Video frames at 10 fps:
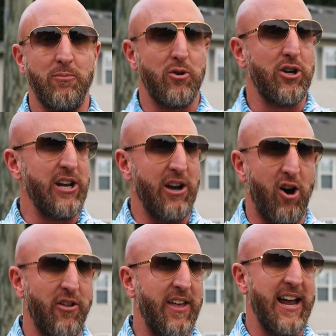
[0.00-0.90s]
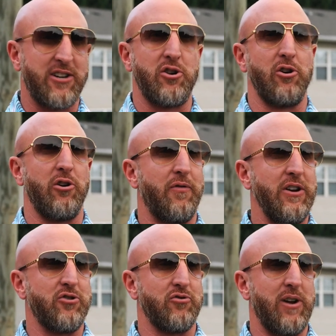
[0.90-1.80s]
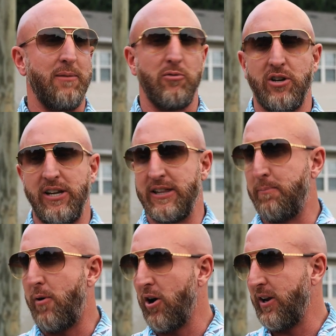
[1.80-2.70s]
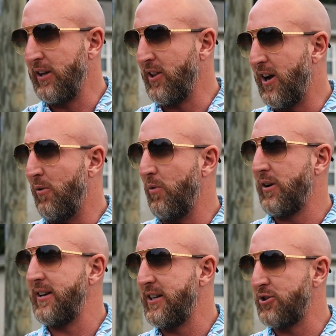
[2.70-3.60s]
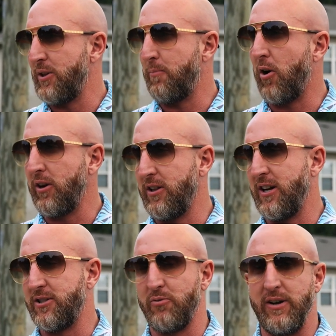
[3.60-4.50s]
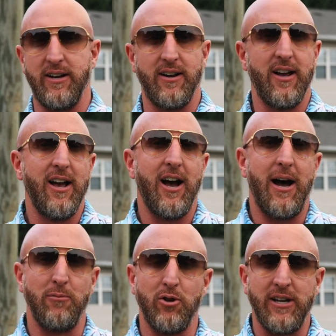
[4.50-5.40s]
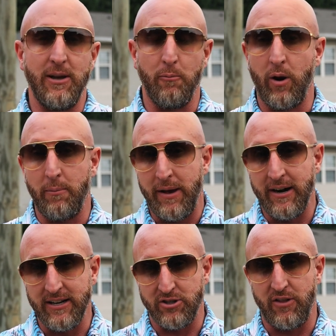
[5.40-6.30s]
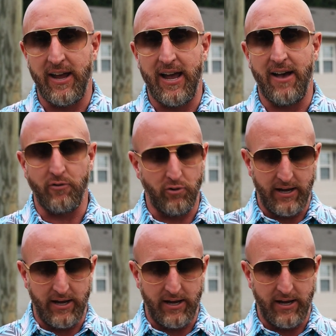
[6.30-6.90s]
I'm looking at all the exterior features, right? I'm looking at the parking lot, what condition the parking lots are in. I'm looking at what amenities do they have? Do